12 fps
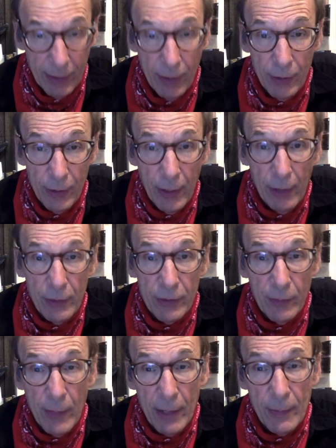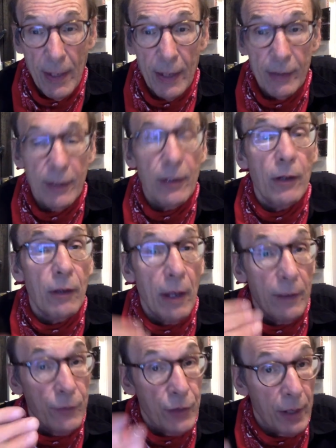other areas of mathematics, and there are a lot
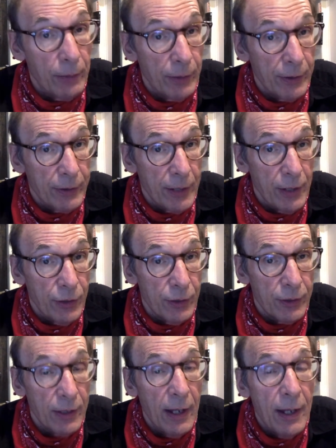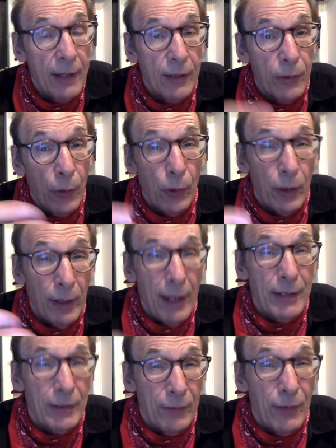of generalizations. This whole
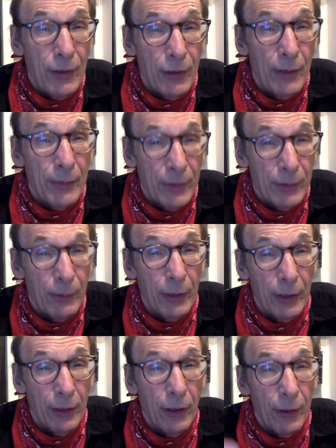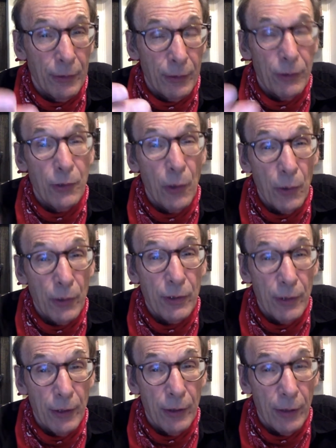class of theorems is really called Stokes'
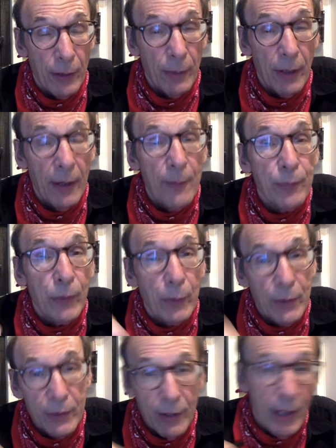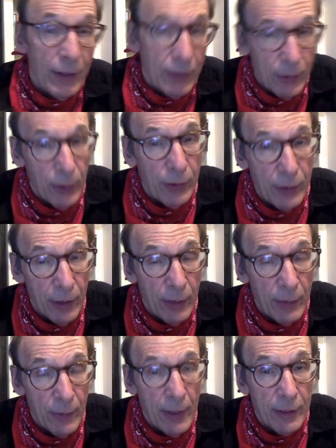theorem, which is not the Stokes' theorem
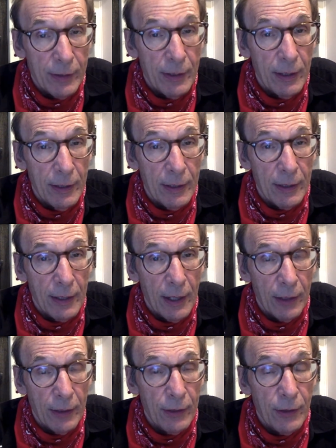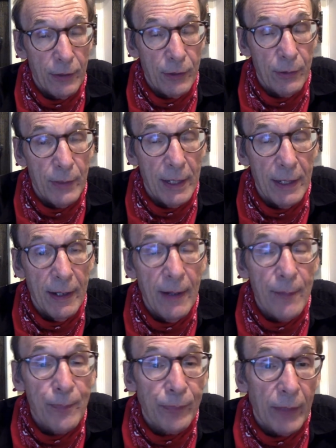you might have studied in Calculus 3.
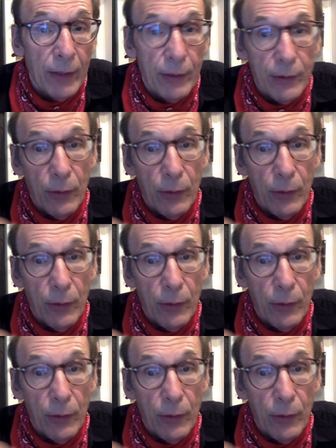There's a